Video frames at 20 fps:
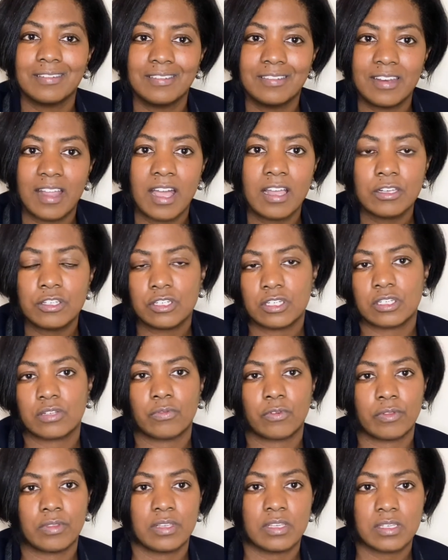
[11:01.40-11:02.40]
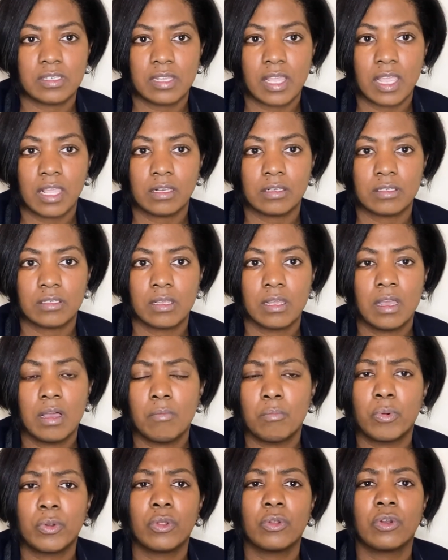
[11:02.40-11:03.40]
not just for the states,
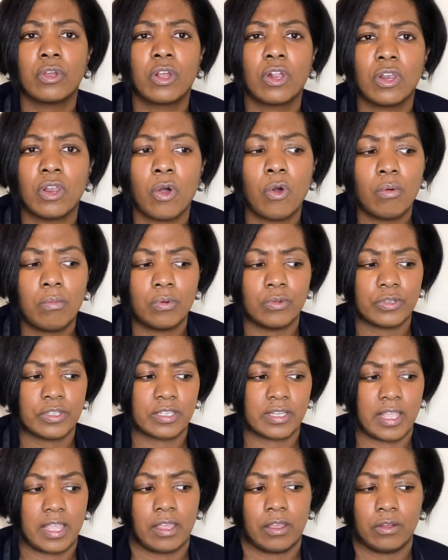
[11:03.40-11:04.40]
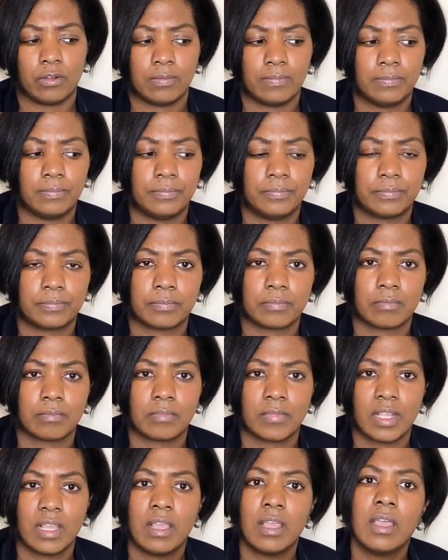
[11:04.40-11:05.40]
but on a global scale.
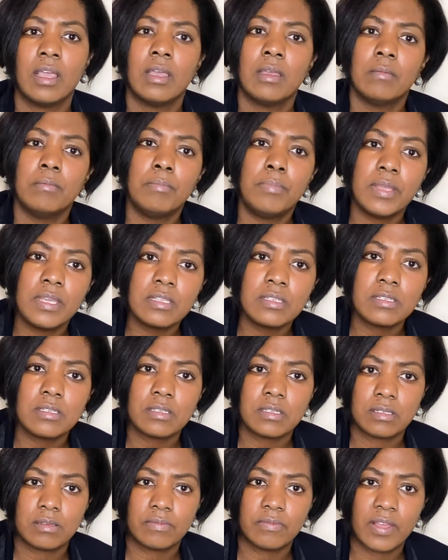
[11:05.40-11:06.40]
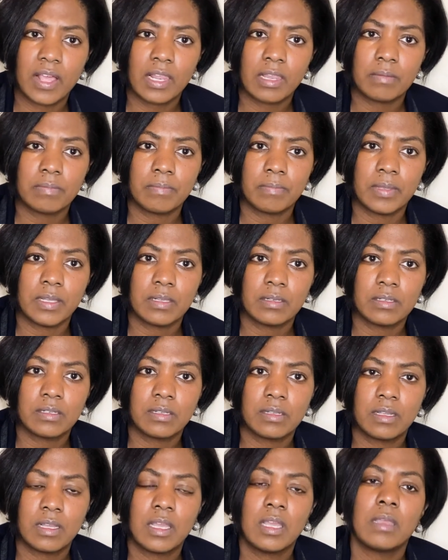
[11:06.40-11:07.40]
Business development,
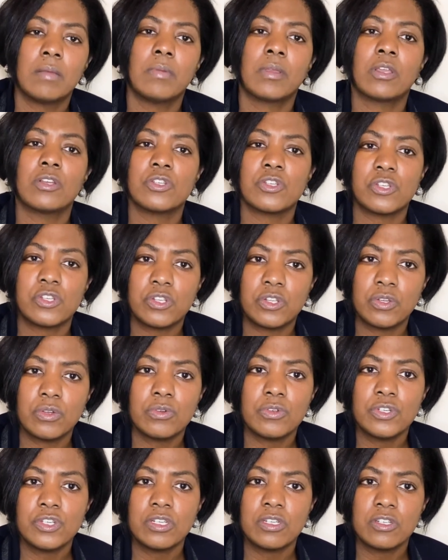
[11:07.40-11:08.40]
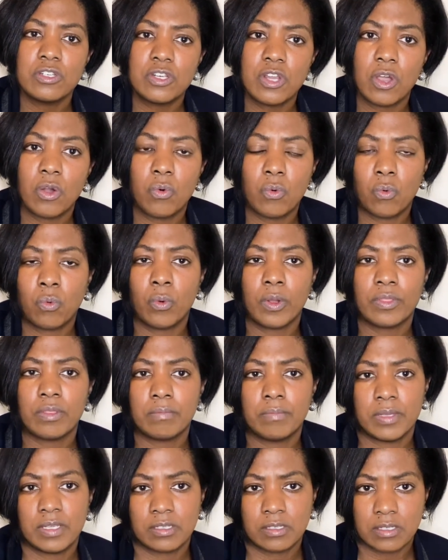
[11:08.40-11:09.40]
because you should know where the
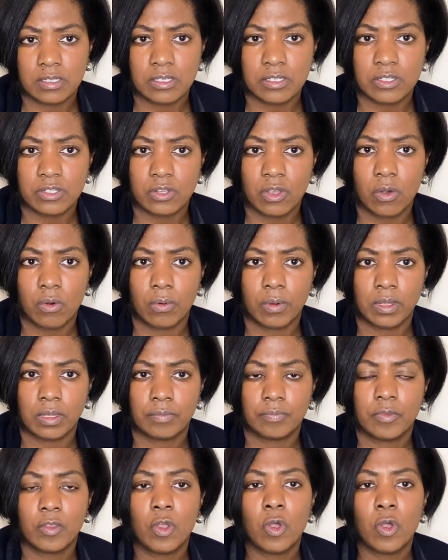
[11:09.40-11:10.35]
business is going.